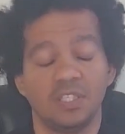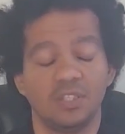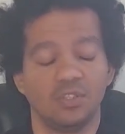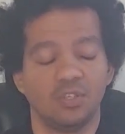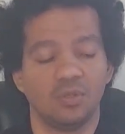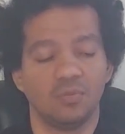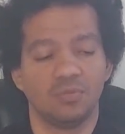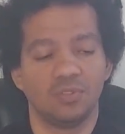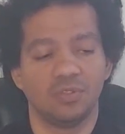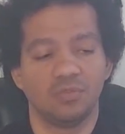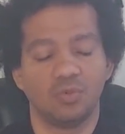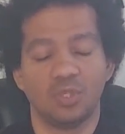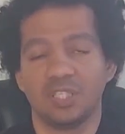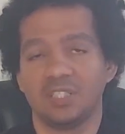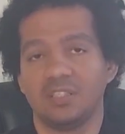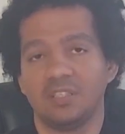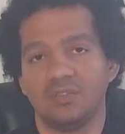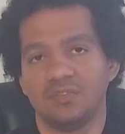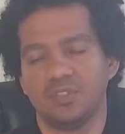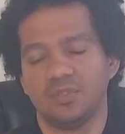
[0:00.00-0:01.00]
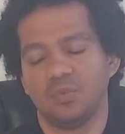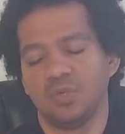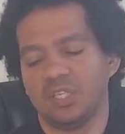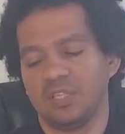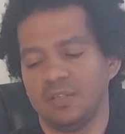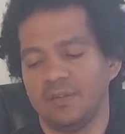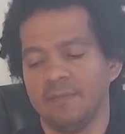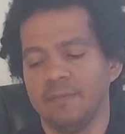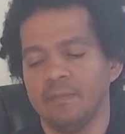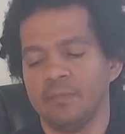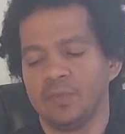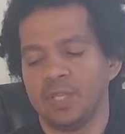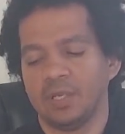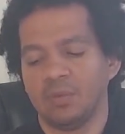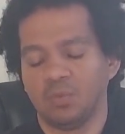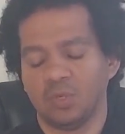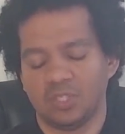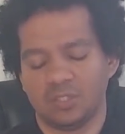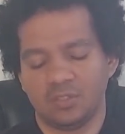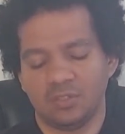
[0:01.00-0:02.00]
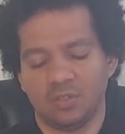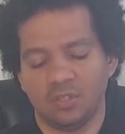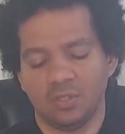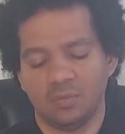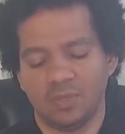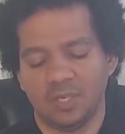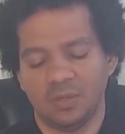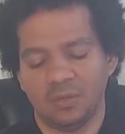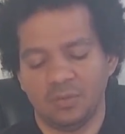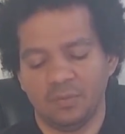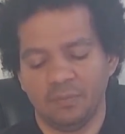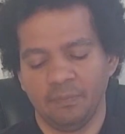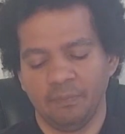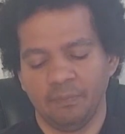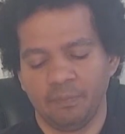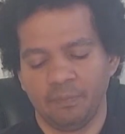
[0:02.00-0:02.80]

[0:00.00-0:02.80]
in terms of what it gives away and what it's all about.